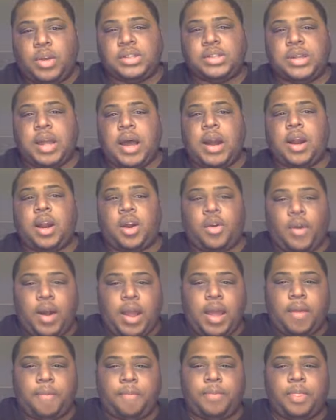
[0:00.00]
It's not a
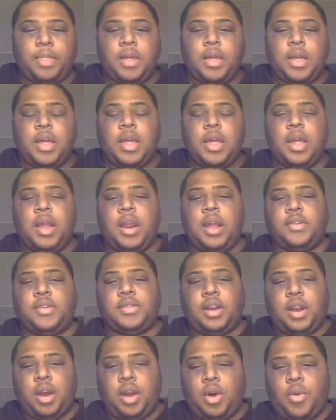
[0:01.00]
grant. It is
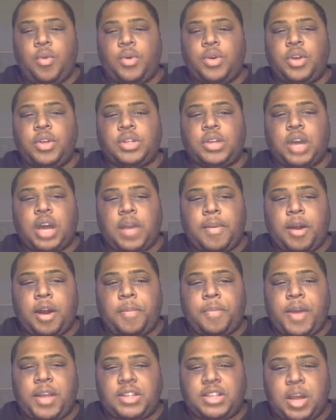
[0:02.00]
a loan when you're talking about
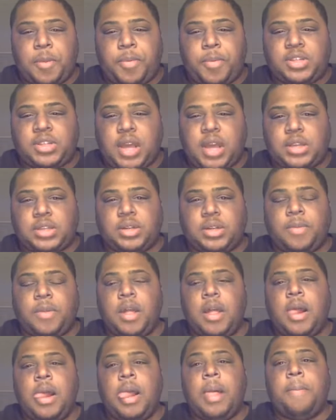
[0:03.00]
a paycheck protection.
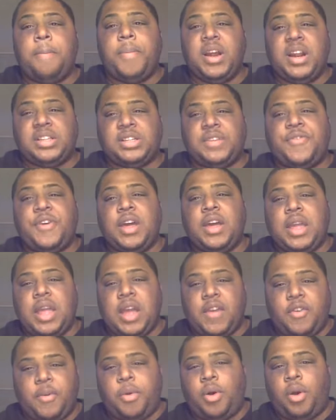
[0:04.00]
But it's a
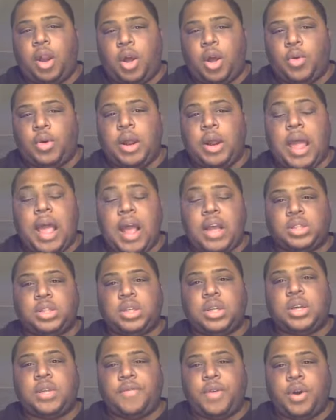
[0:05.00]
forgivable loan that
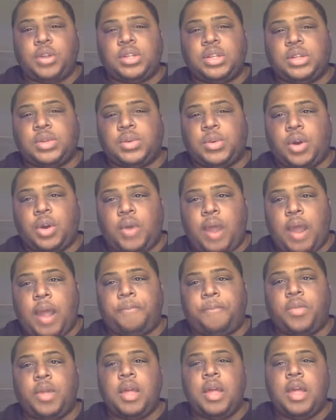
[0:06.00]
actually converts into a grant
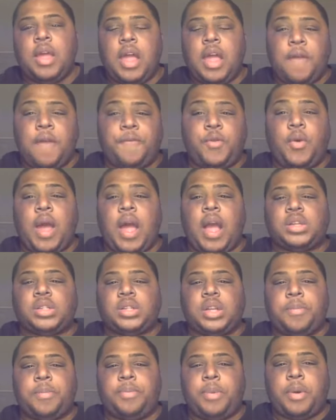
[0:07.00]
if you
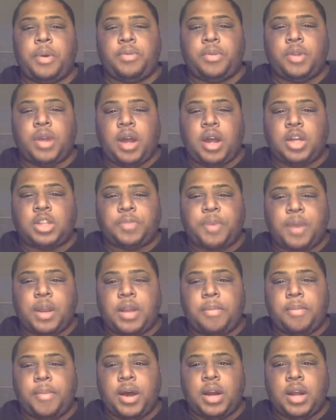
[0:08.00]
actually spend
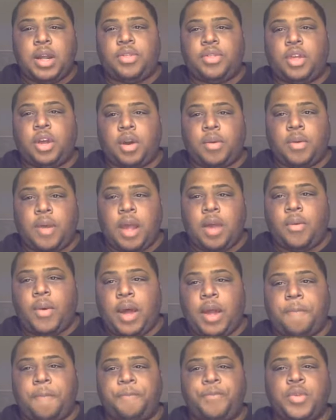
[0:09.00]
the money the correct
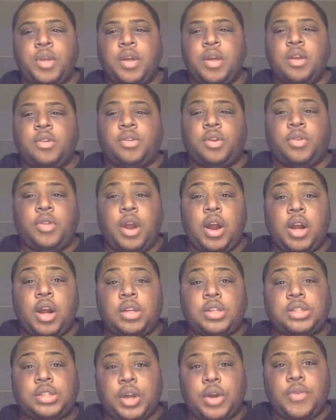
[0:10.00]
way. So there are
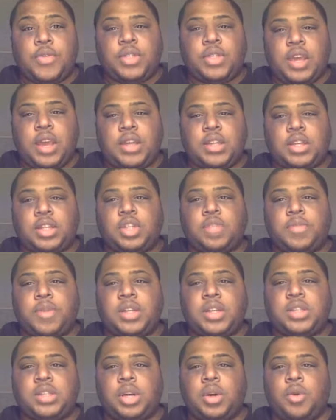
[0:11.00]
certain things that you
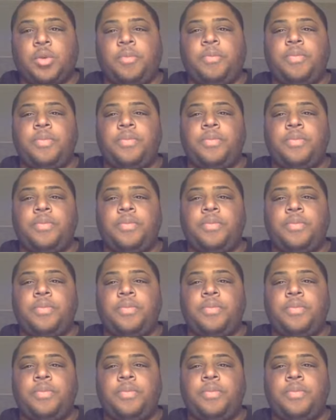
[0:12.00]
must do.